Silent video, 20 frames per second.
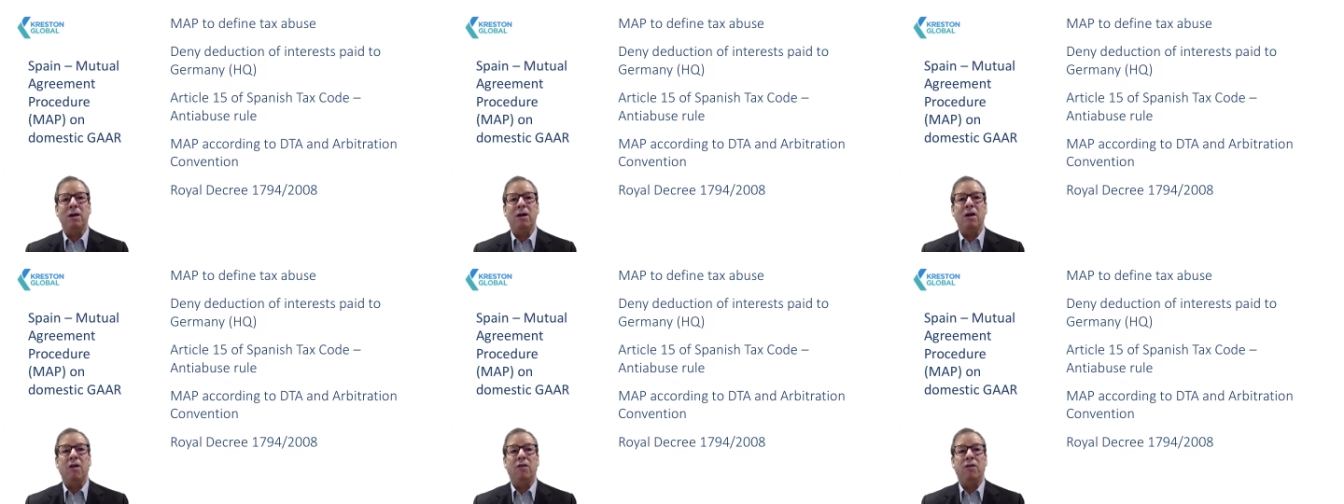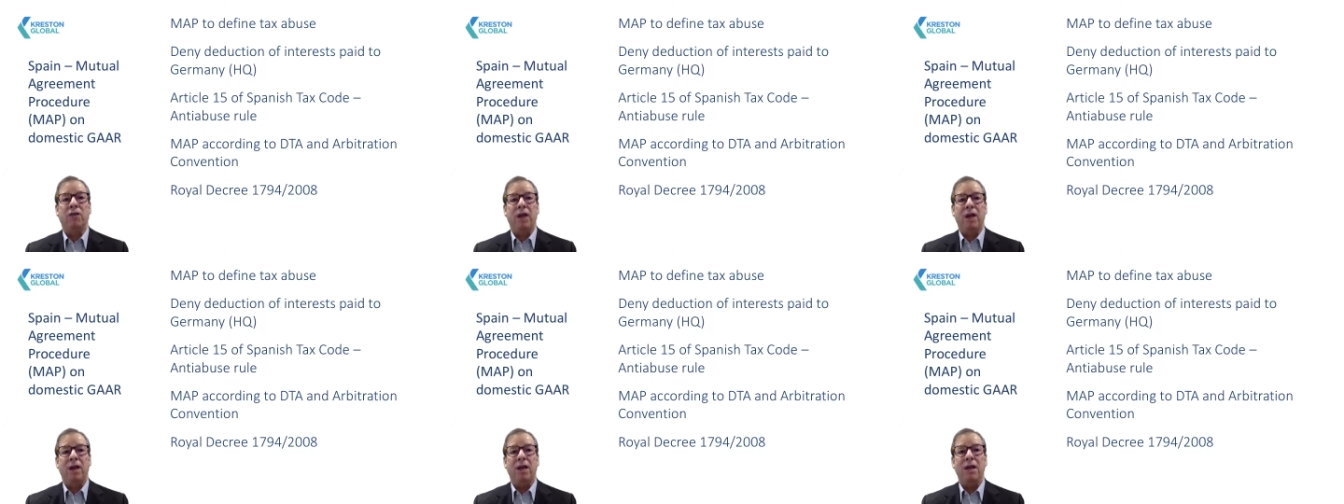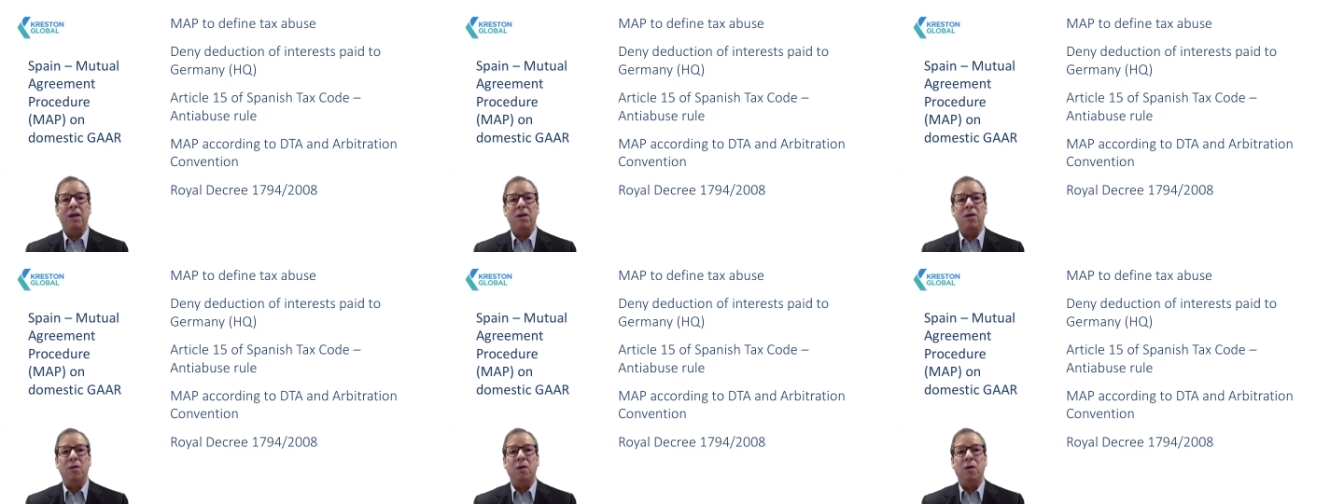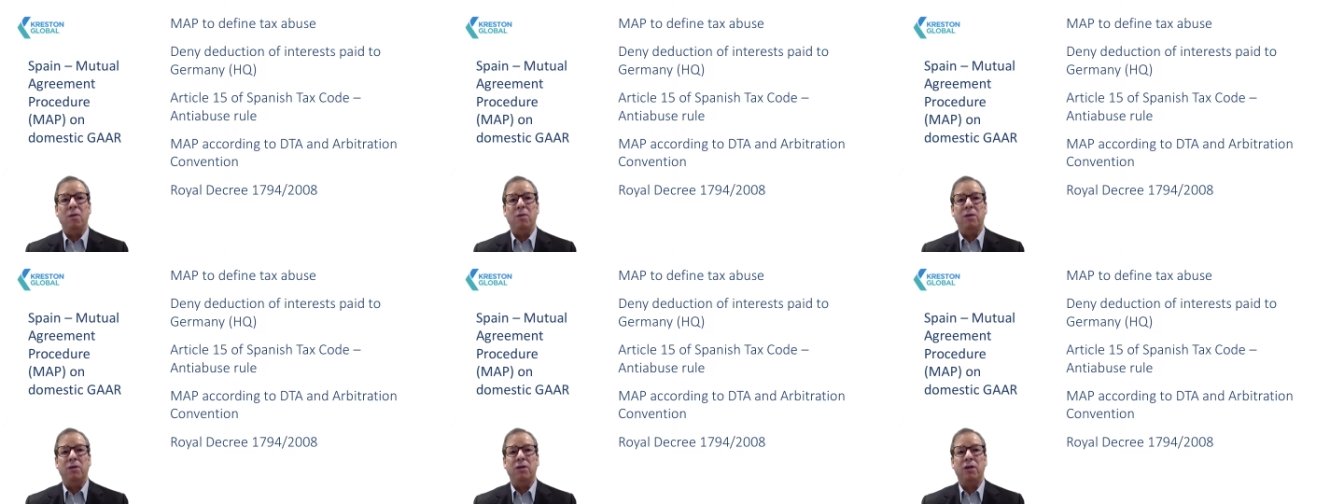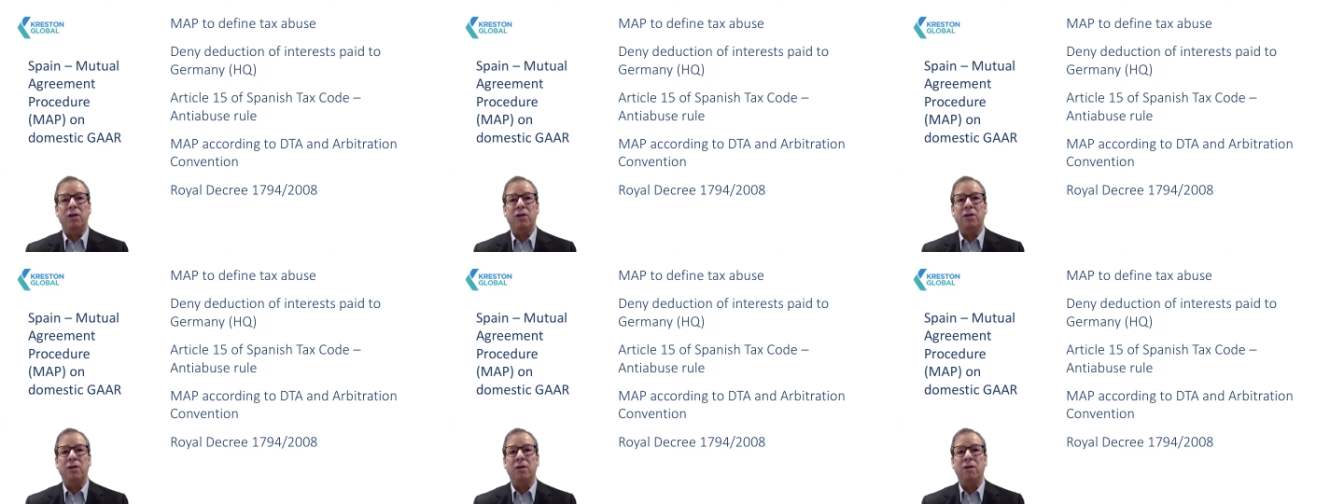of the EU
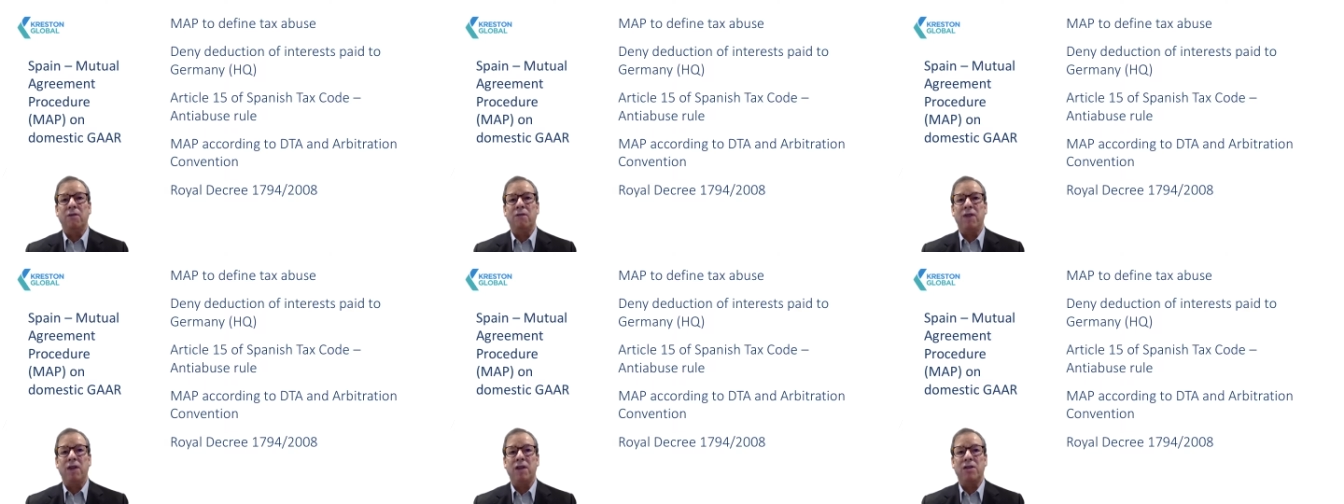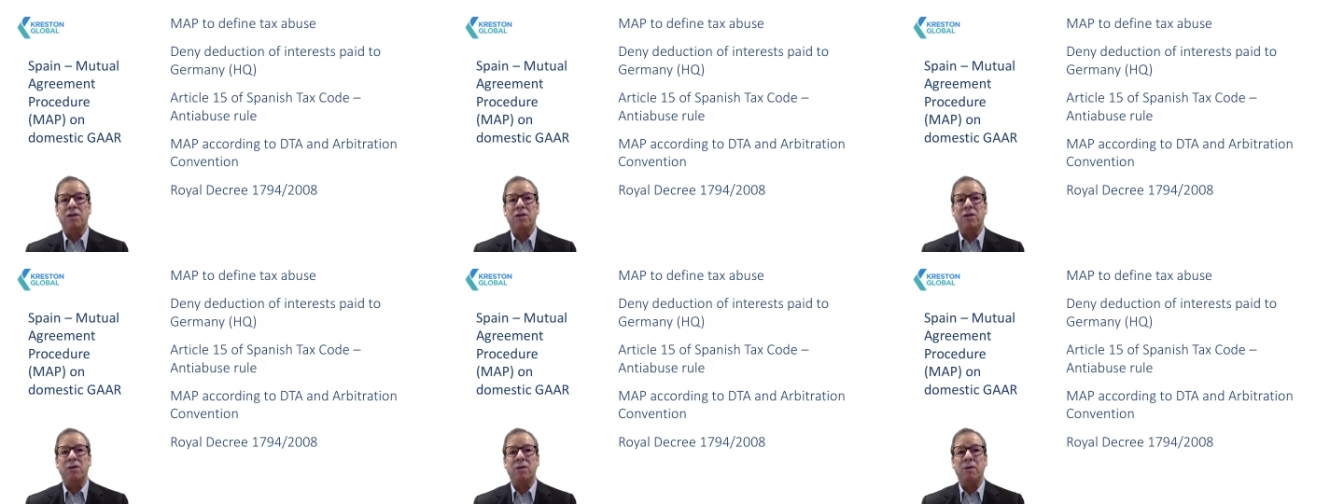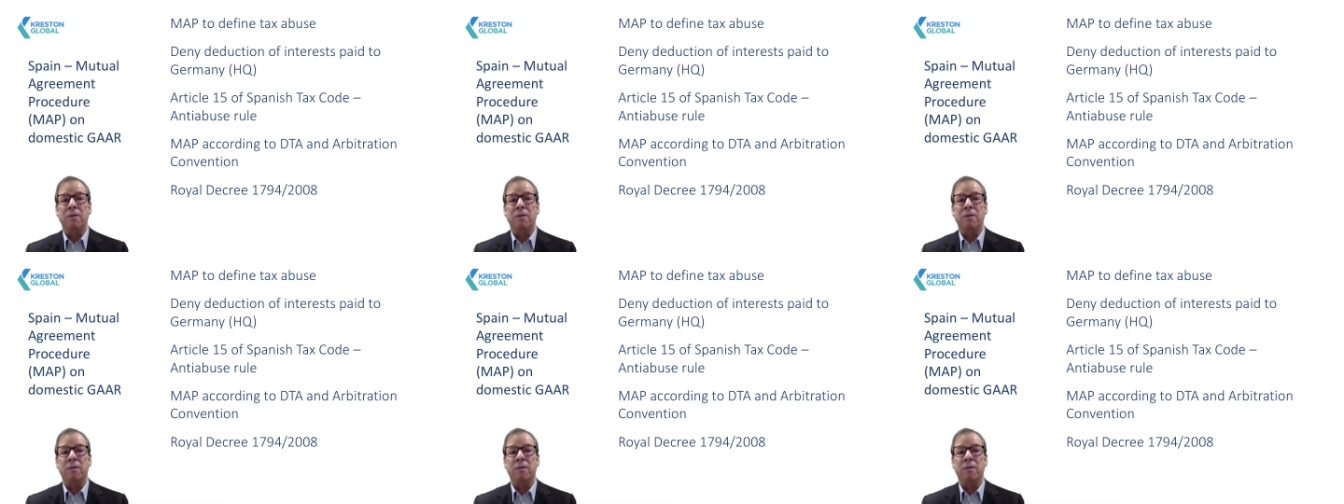Arbitration Convention